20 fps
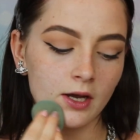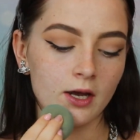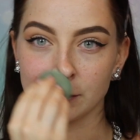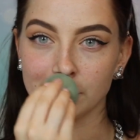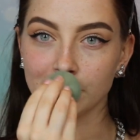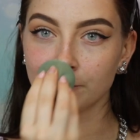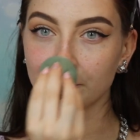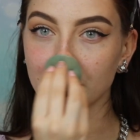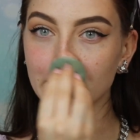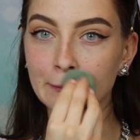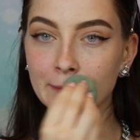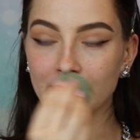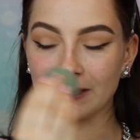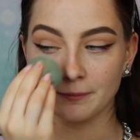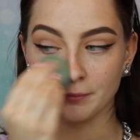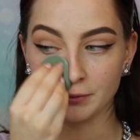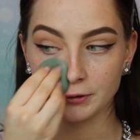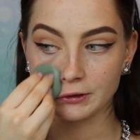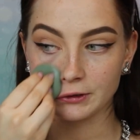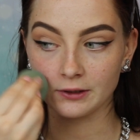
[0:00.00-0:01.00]
I don't know if you'll
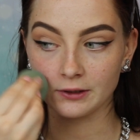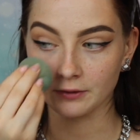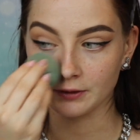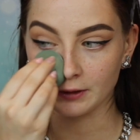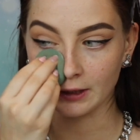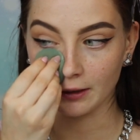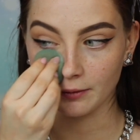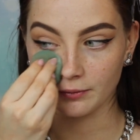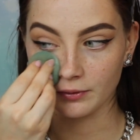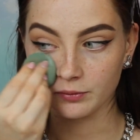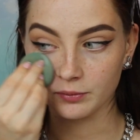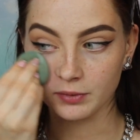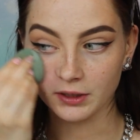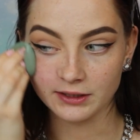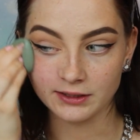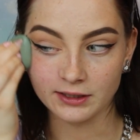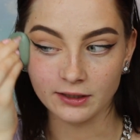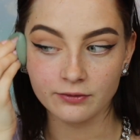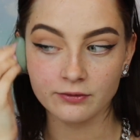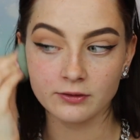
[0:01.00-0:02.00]
be to see on camera,
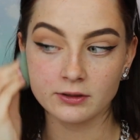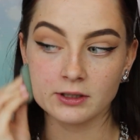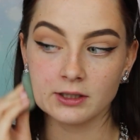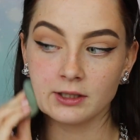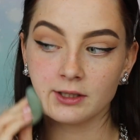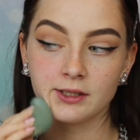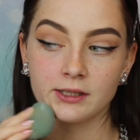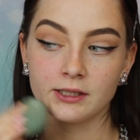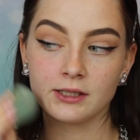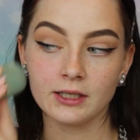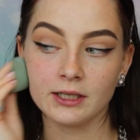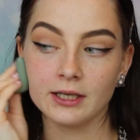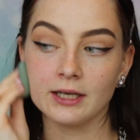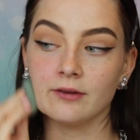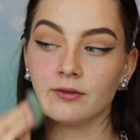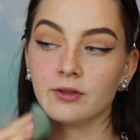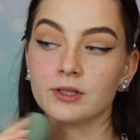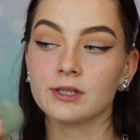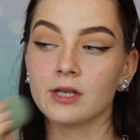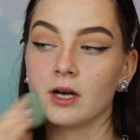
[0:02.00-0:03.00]
but I definitely see
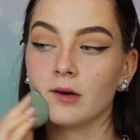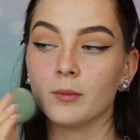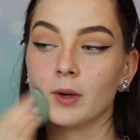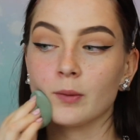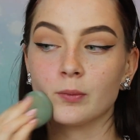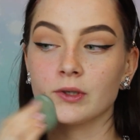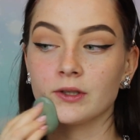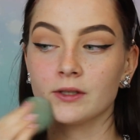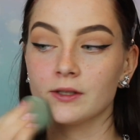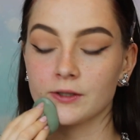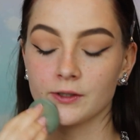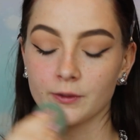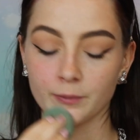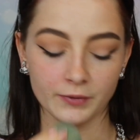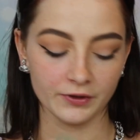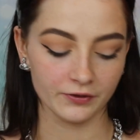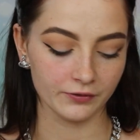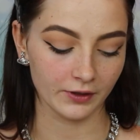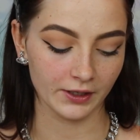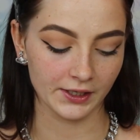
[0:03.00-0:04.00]
it every time I put this
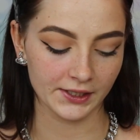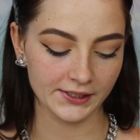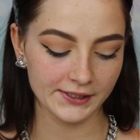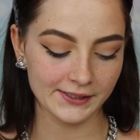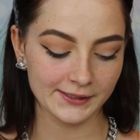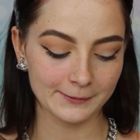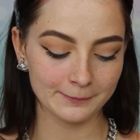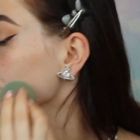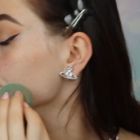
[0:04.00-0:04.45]
on my face.